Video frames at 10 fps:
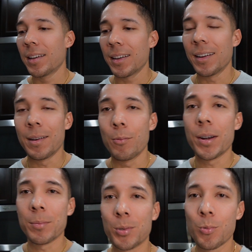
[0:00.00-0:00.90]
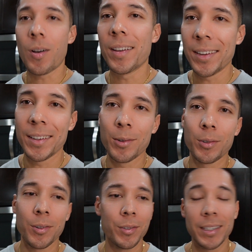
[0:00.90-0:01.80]
when I'm squatting
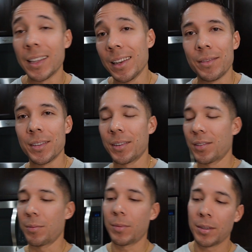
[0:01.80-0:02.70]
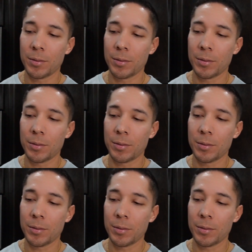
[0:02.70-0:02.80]
or deadlifting or something.